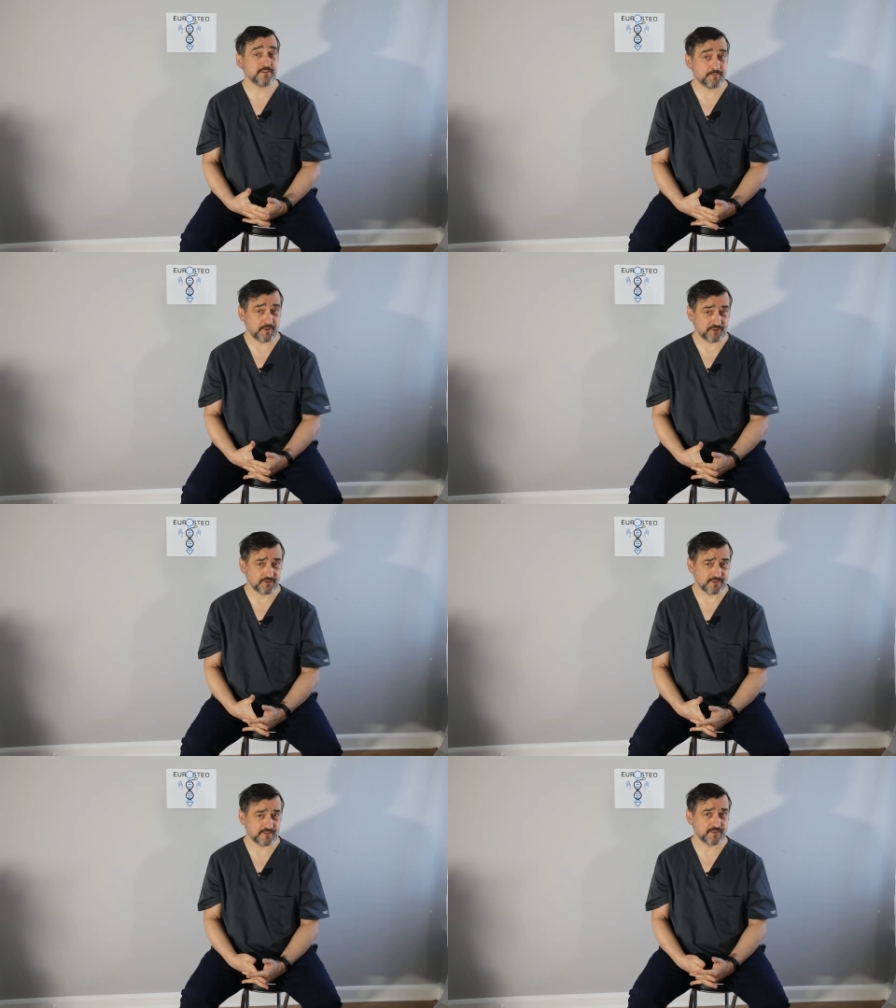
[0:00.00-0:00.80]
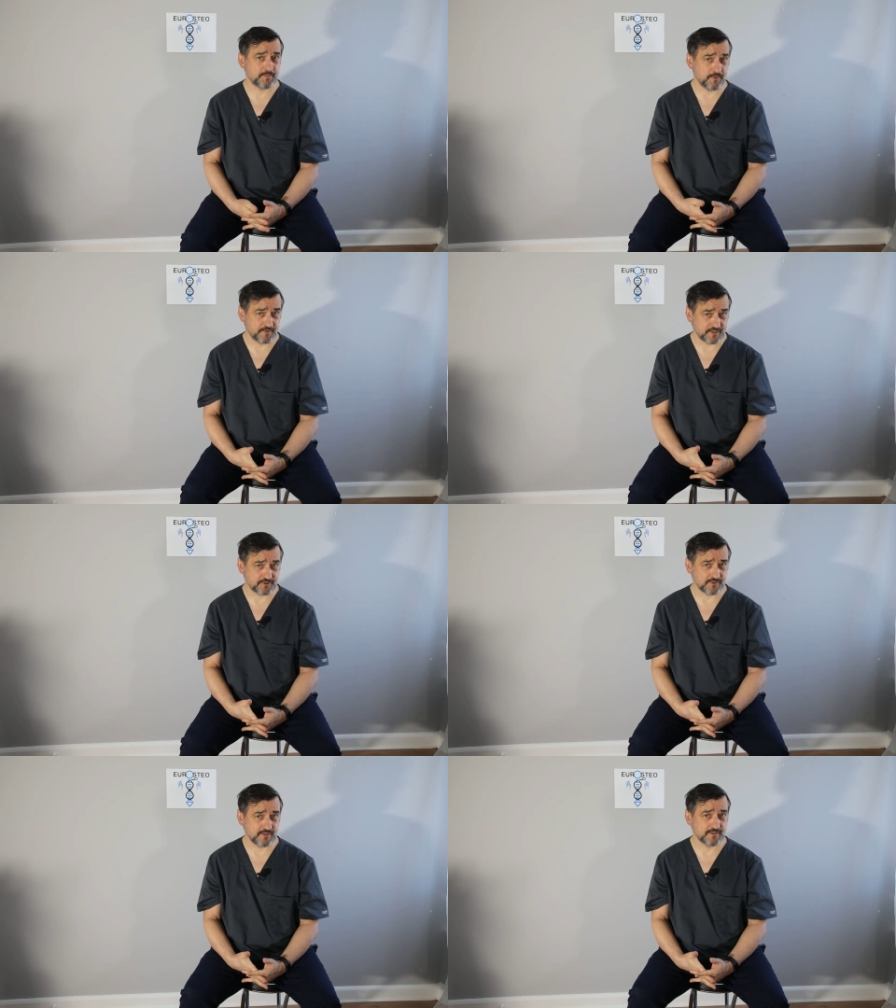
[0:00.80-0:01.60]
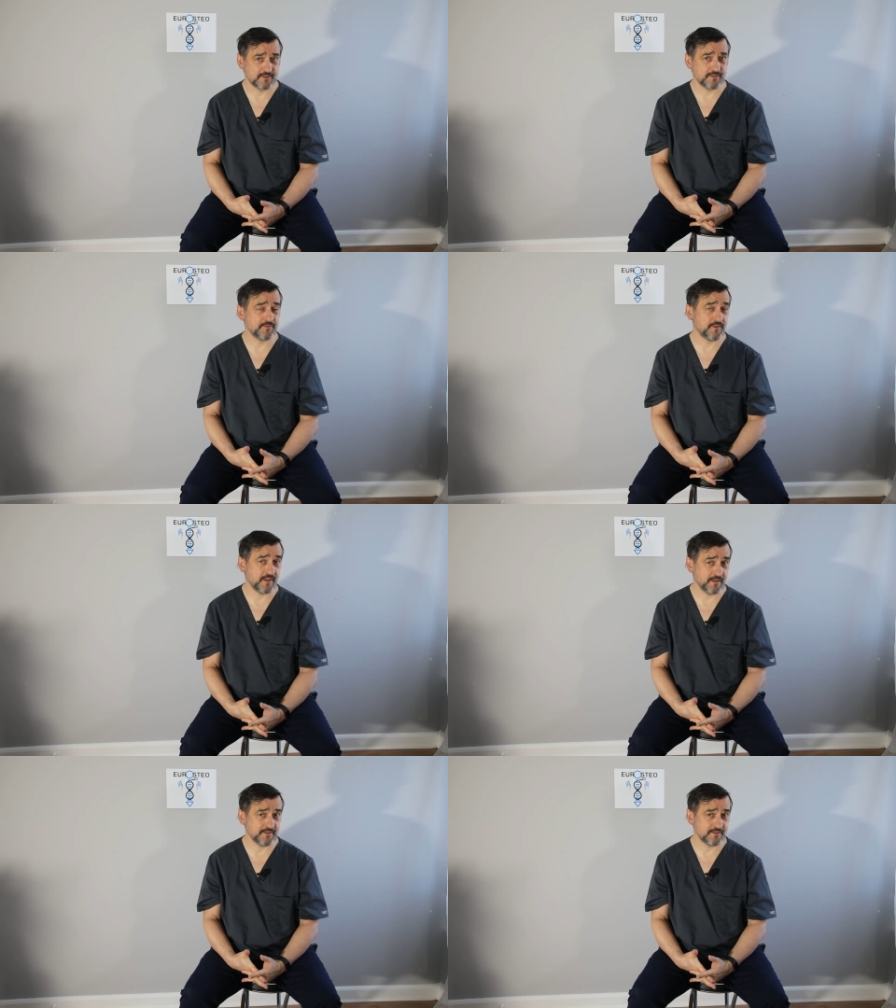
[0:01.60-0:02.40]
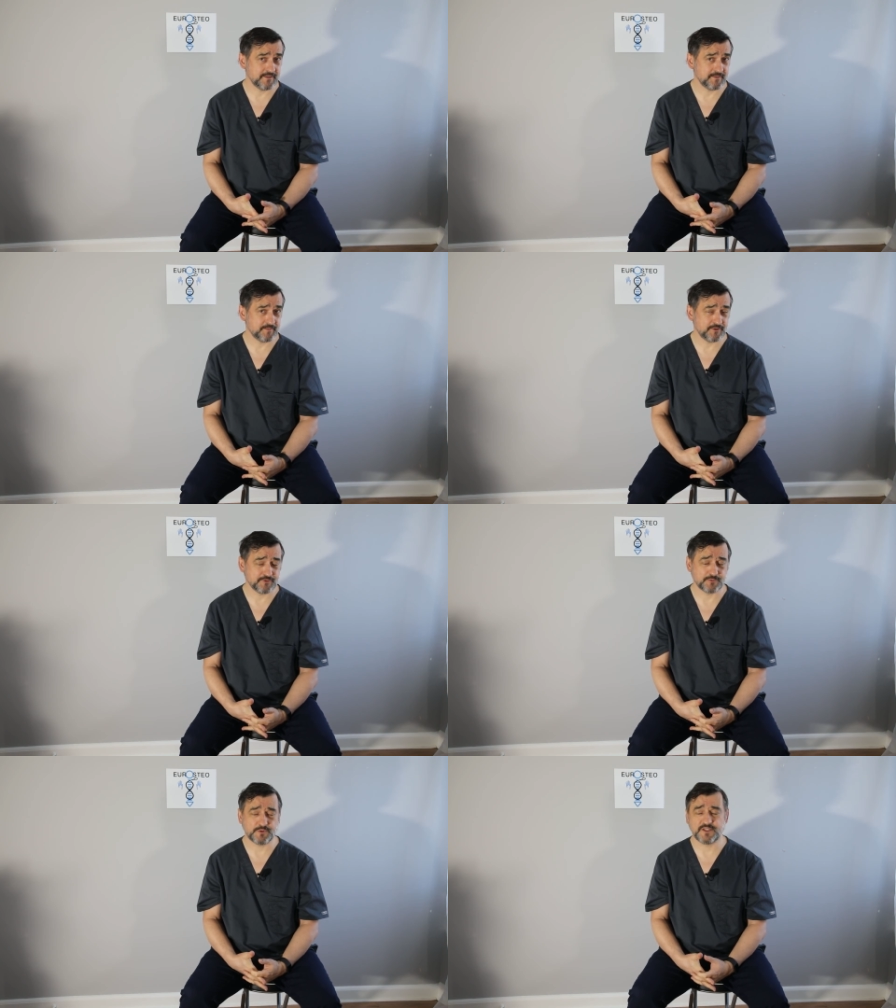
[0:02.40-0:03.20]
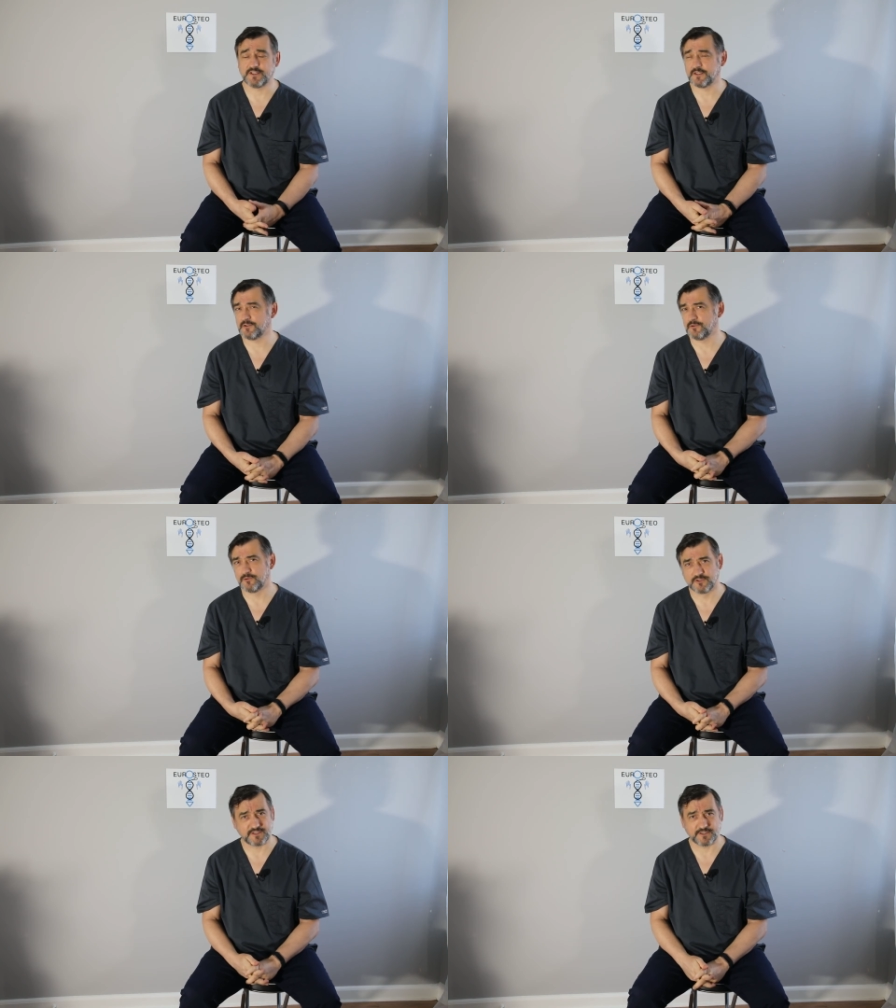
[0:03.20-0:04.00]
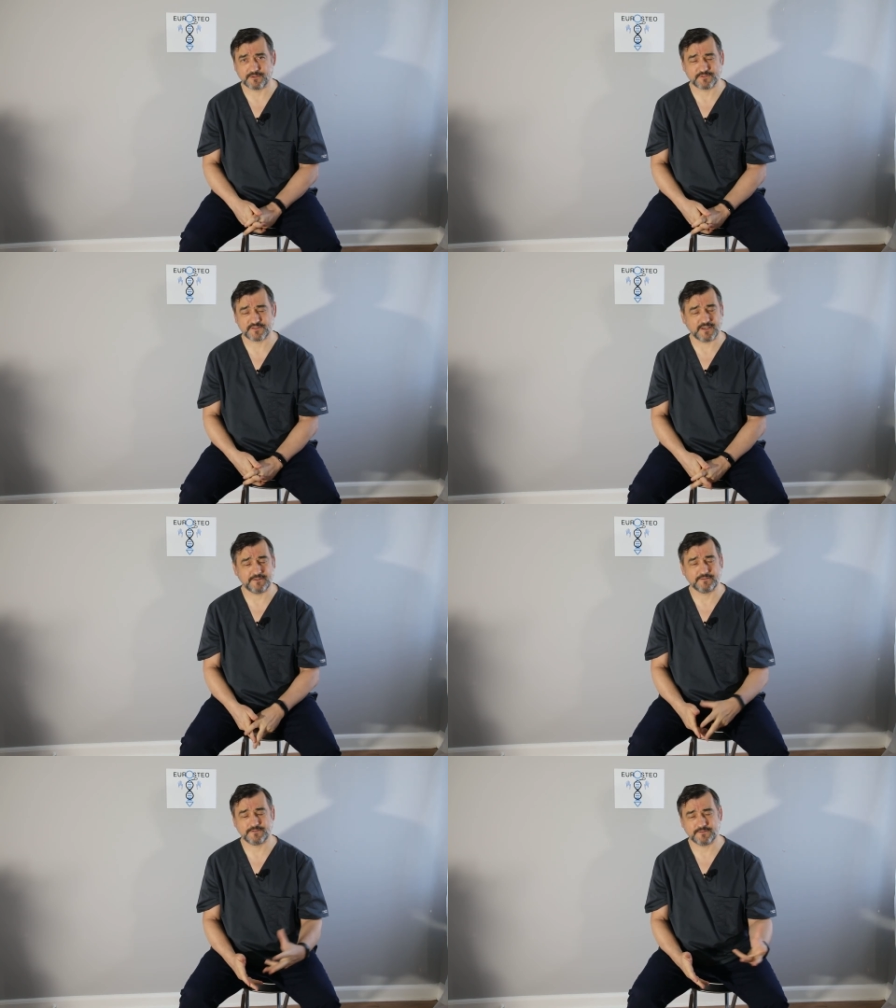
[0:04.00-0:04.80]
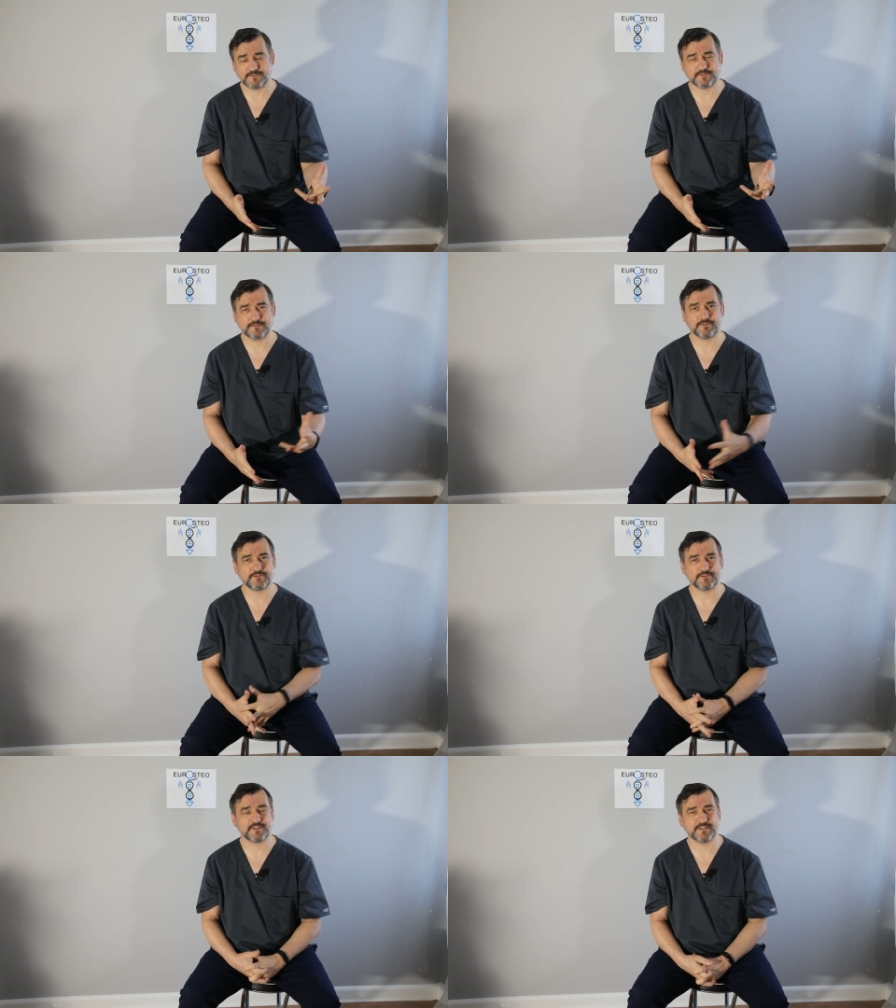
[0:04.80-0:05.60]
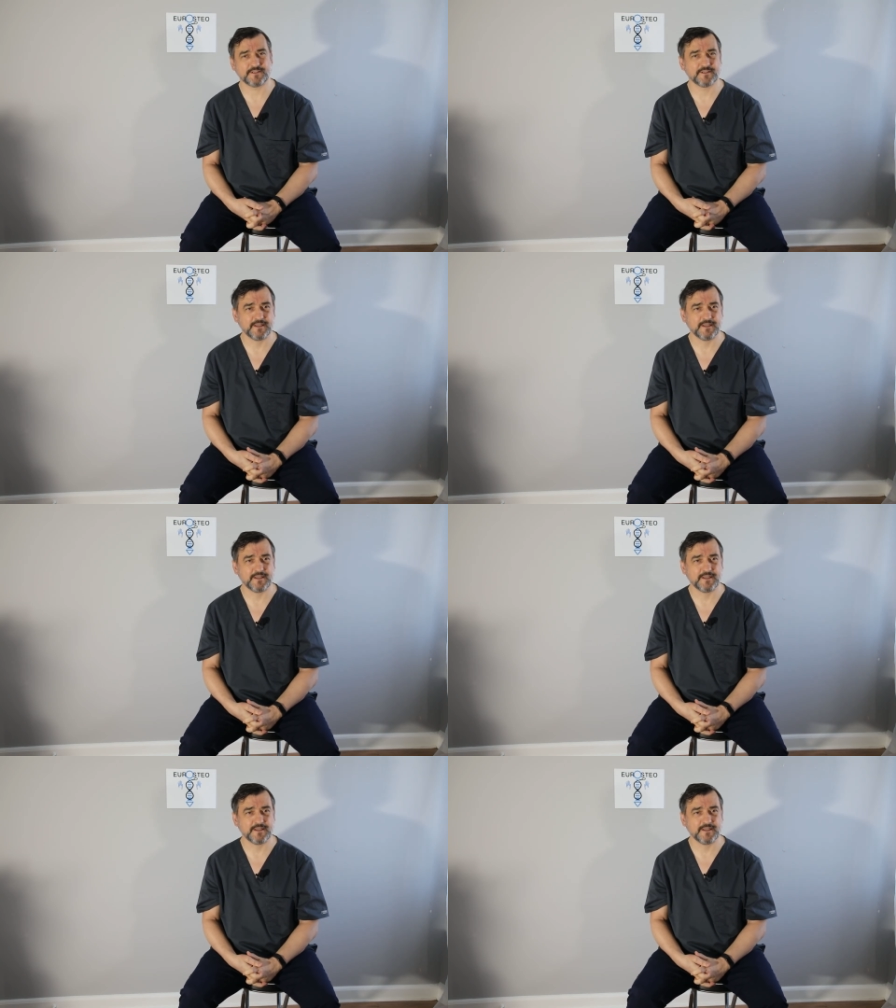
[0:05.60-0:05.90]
specialists, professionals for that, because we hear all kind of stuff. You can